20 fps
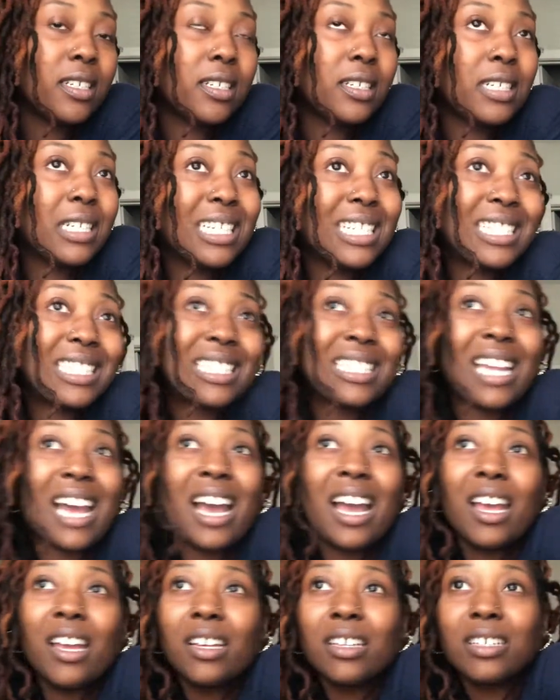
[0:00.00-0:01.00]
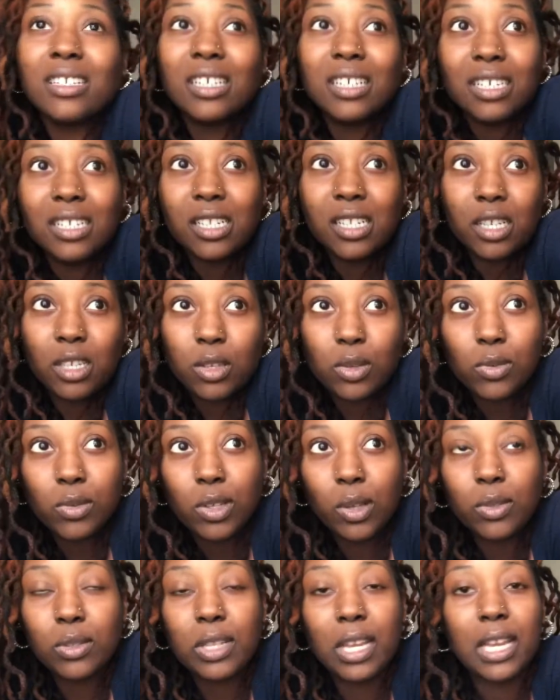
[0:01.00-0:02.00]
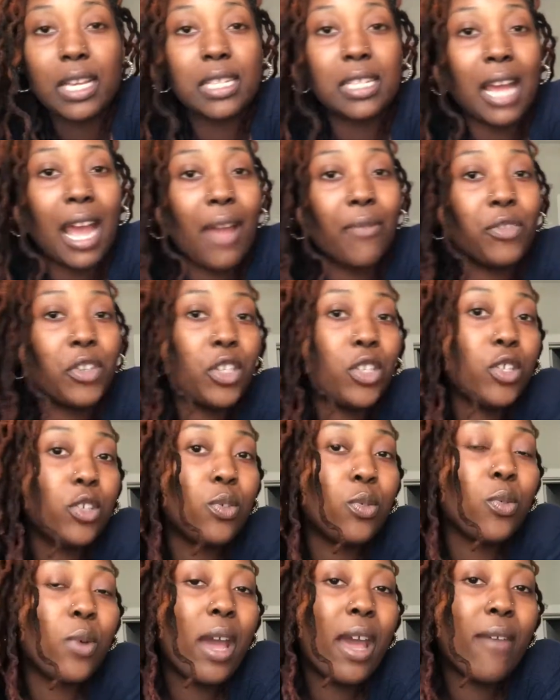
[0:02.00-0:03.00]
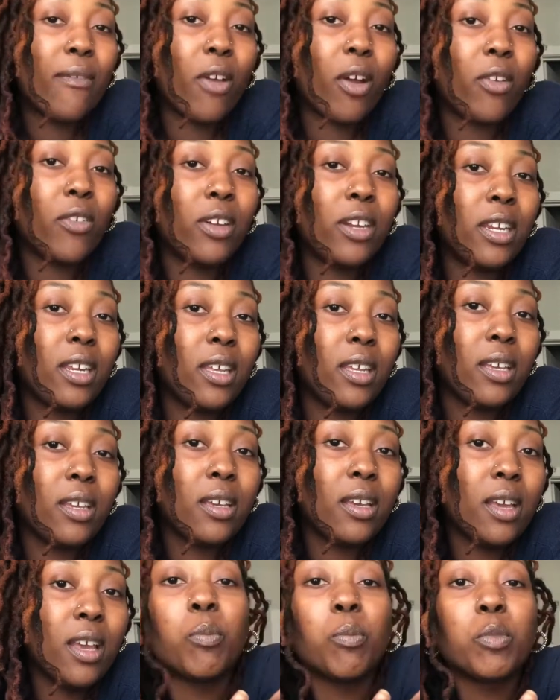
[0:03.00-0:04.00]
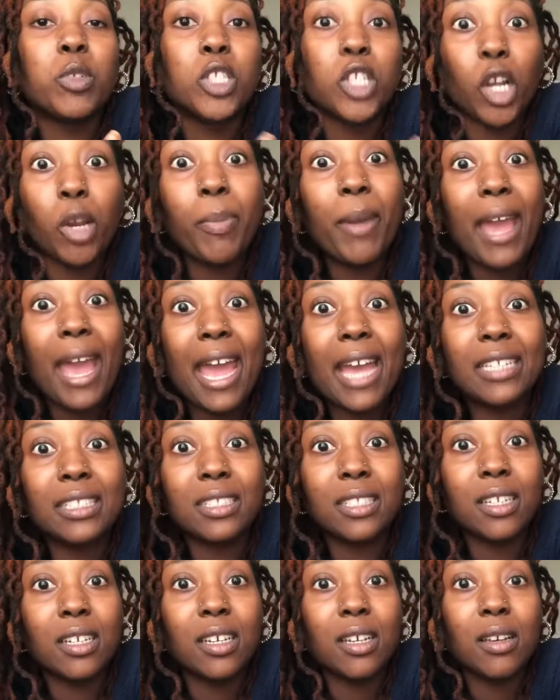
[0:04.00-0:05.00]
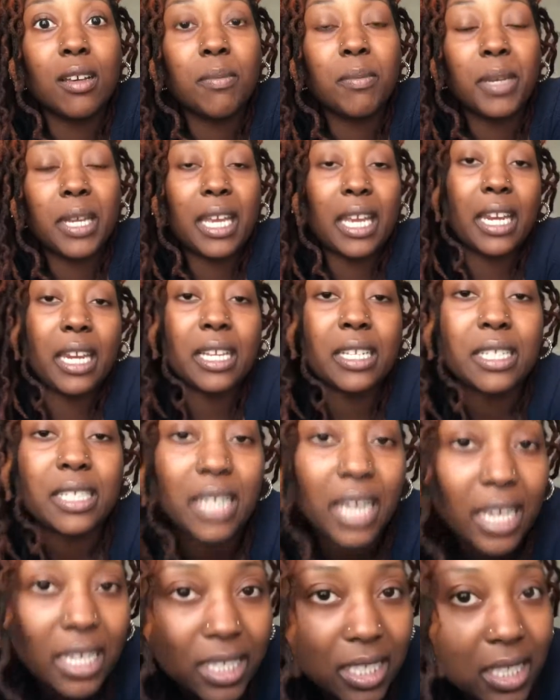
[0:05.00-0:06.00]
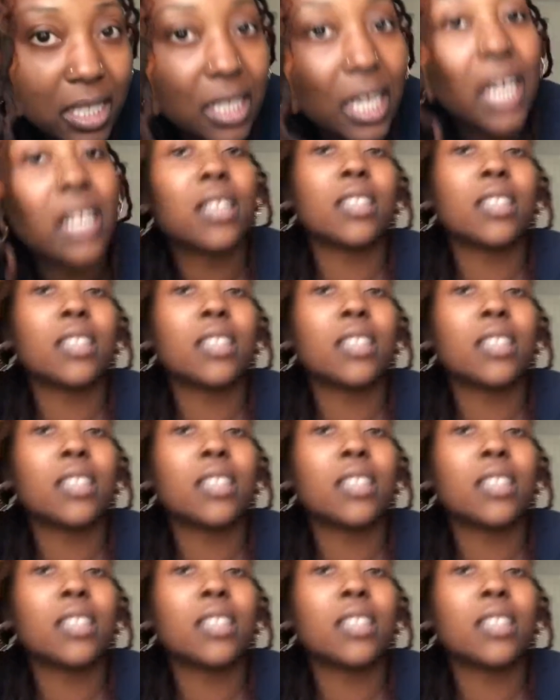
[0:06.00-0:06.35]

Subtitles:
it's not good to use those things after you have already surpassed the beginning stages, like the